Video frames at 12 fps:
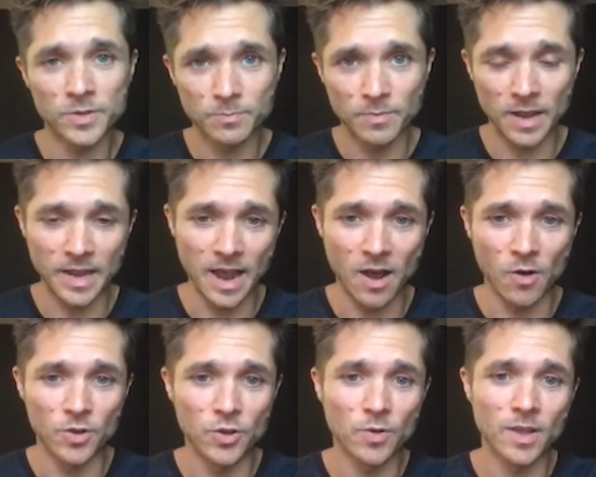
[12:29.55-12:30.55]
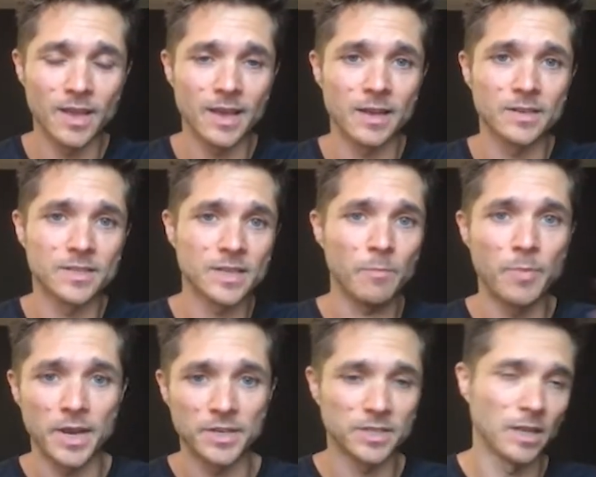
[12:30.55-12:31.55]
account, you can get
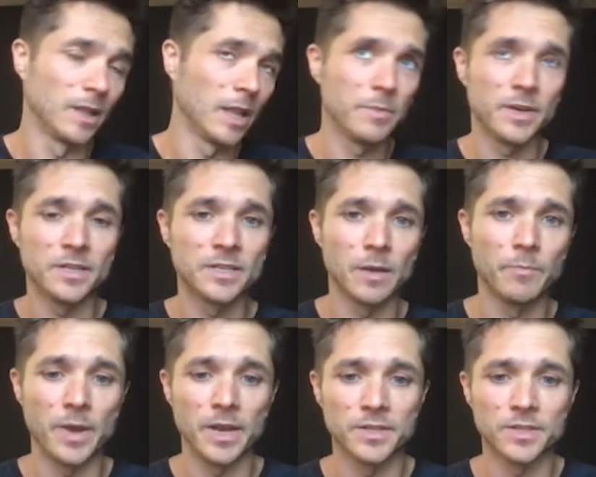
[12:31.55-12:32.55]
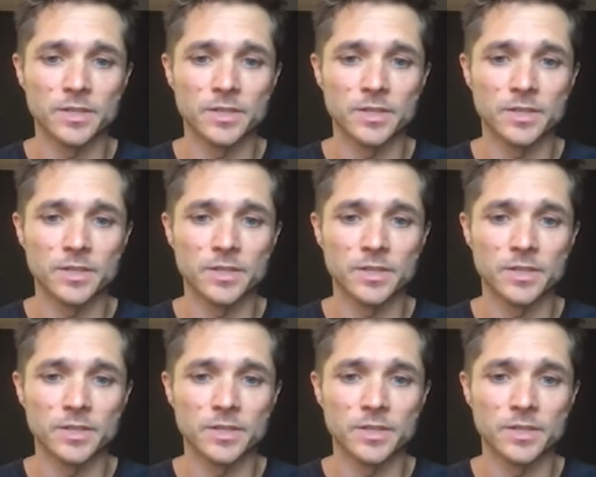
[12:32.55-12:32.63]
subpages, unlimited subpages.